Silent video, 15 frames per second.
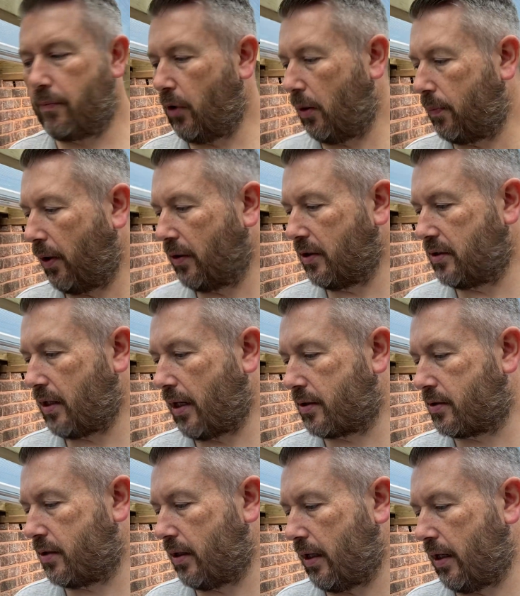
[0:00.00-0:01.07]
my pond is at.
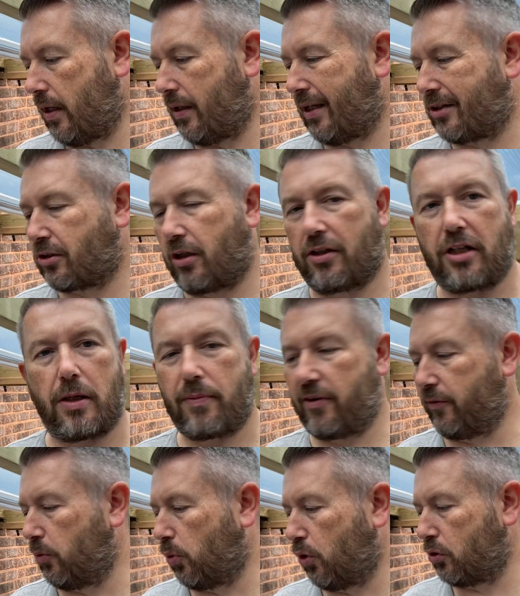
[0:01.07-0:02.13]
That's because I did a bit of
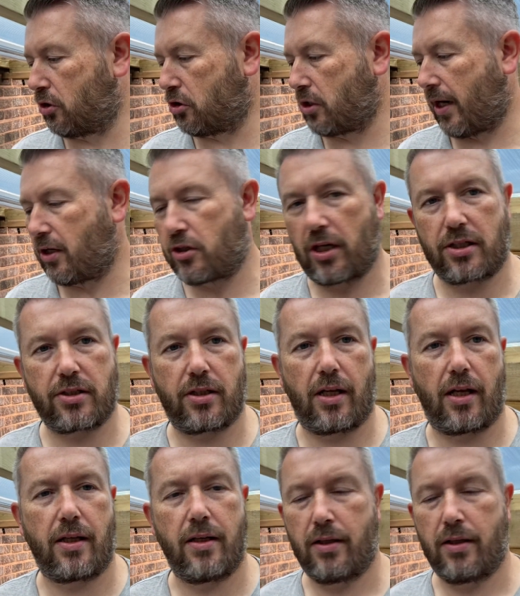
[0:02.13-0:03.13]
a water change yesterday,